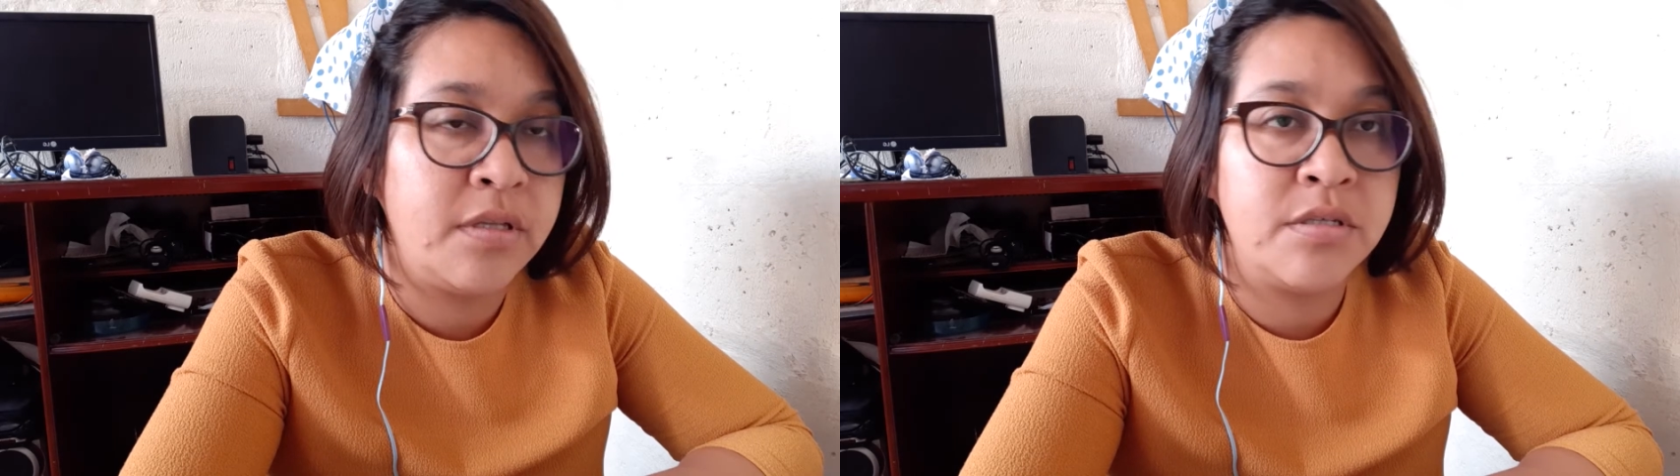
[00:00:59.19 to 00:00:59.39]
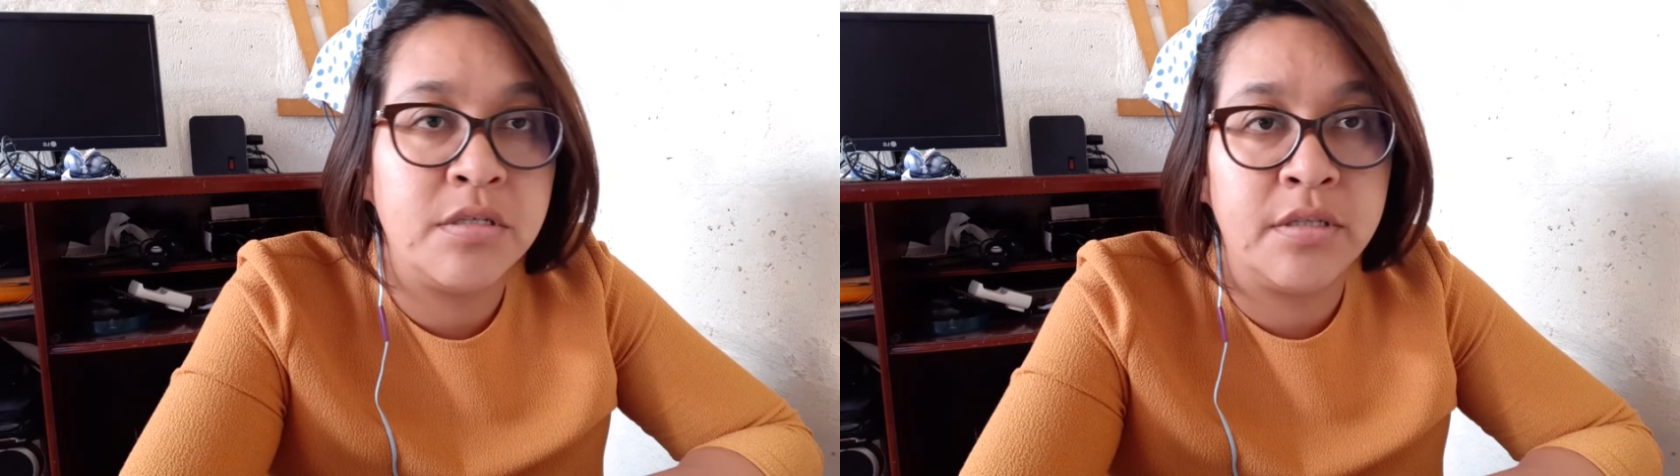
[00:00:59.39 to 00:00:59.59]

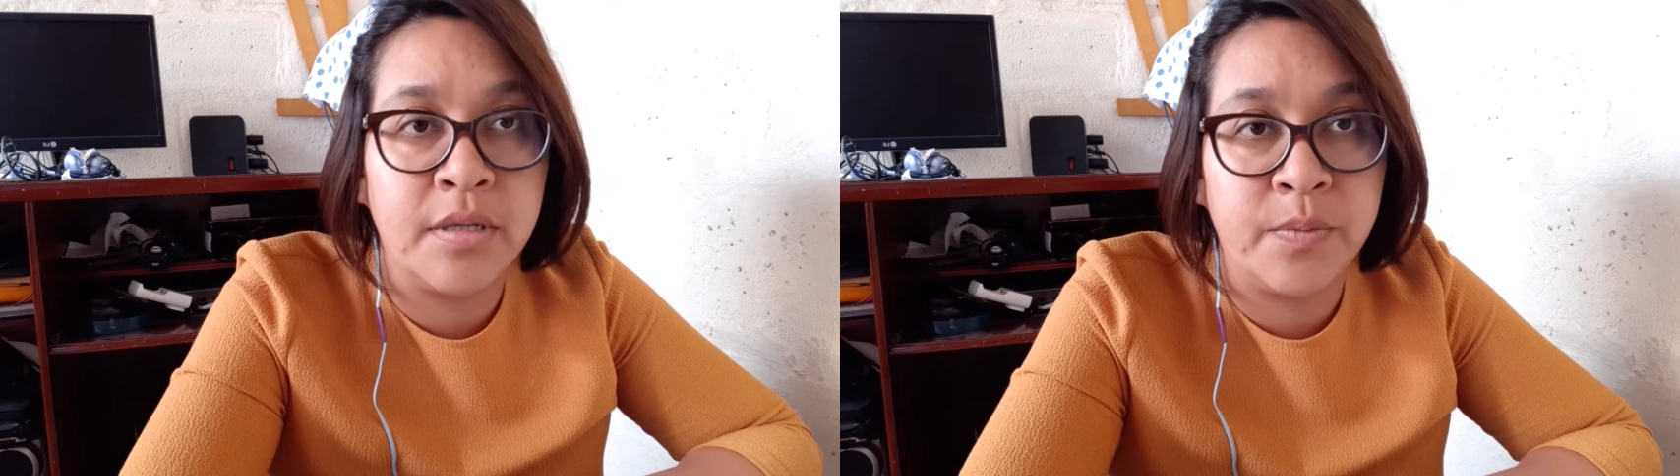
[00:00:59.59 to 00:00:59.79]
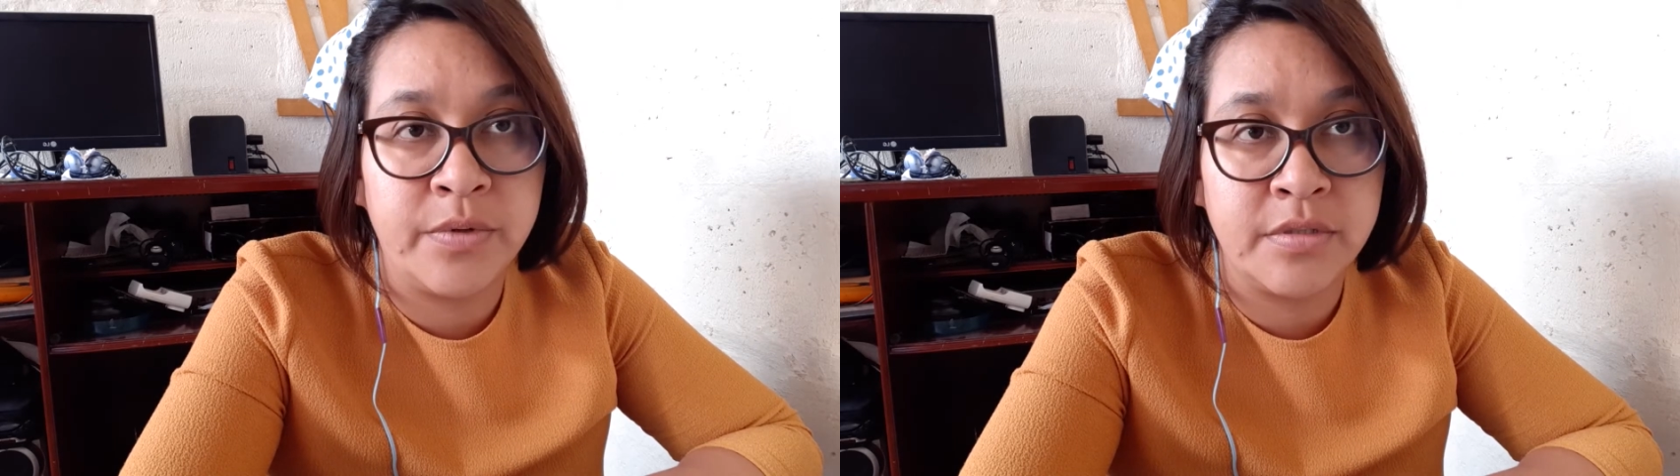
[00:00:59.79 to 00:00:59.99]

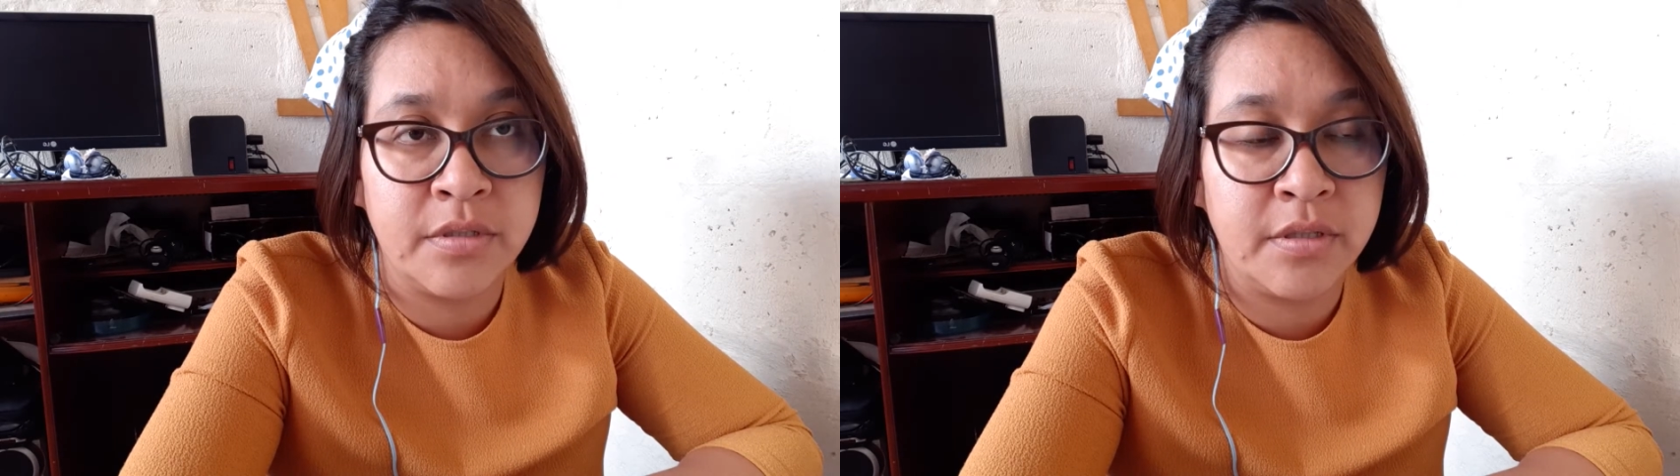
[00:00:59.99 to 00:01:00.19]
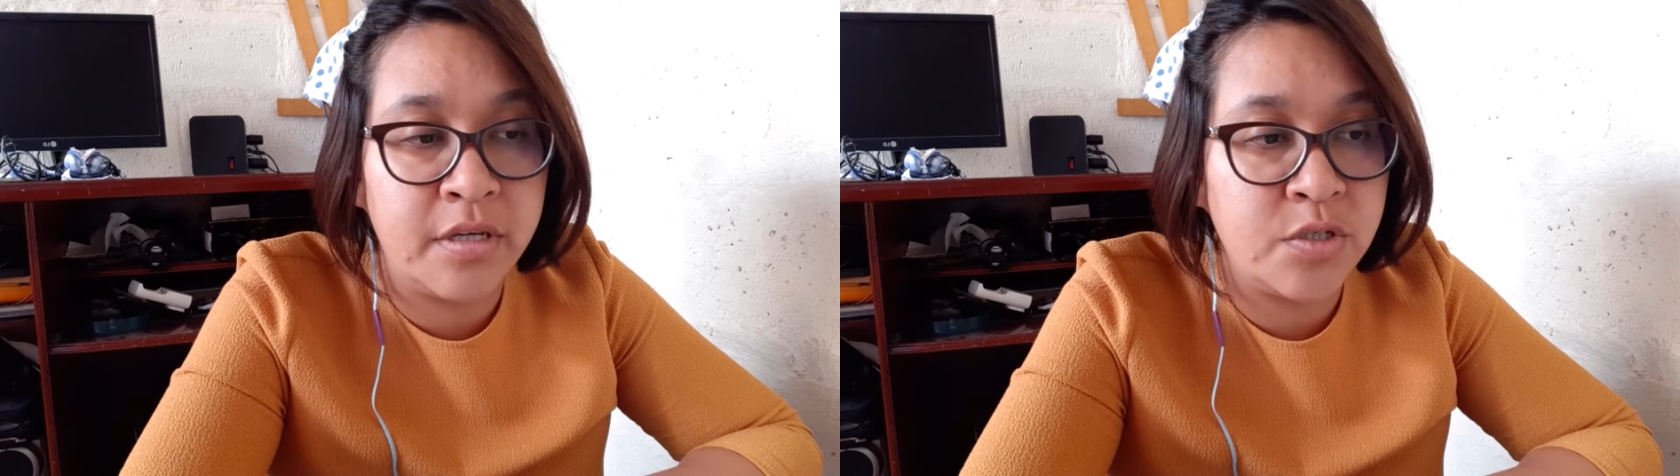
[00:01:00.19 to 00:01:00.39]
digital
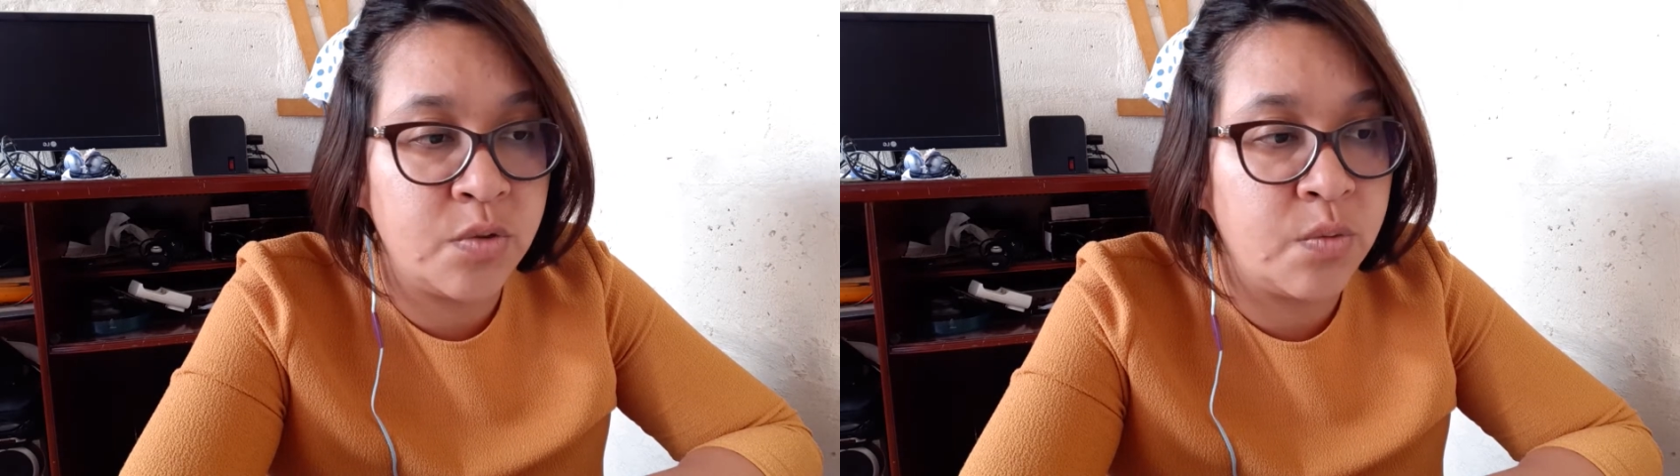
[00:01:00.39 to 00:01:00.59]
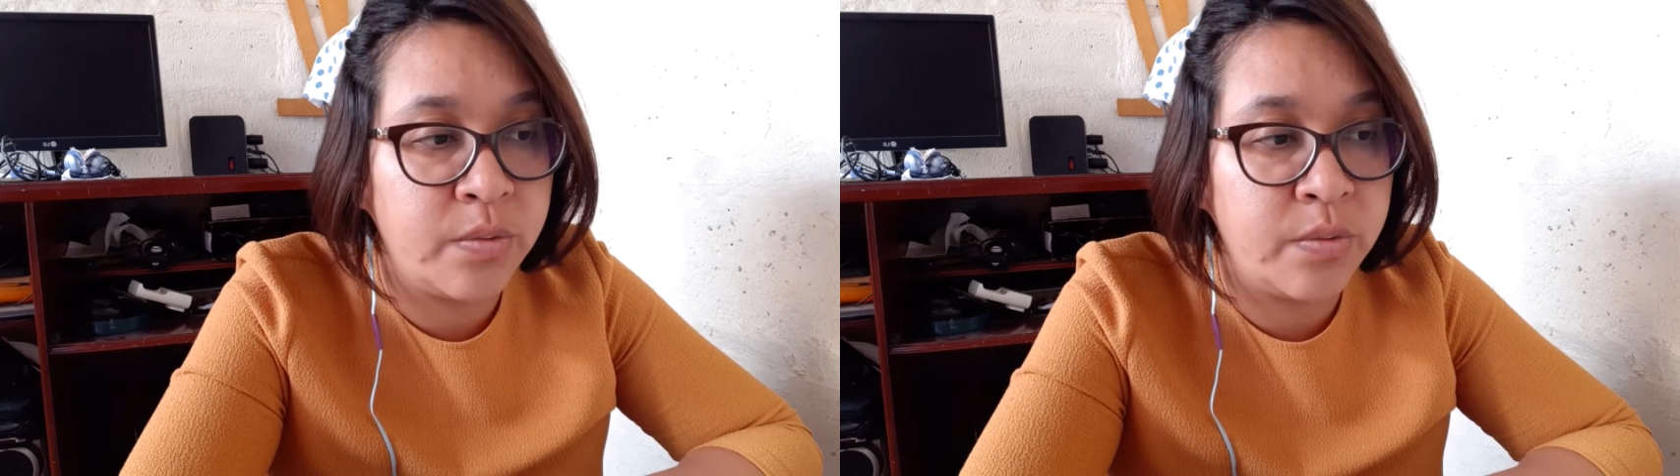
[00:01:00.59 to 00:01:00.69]
presentation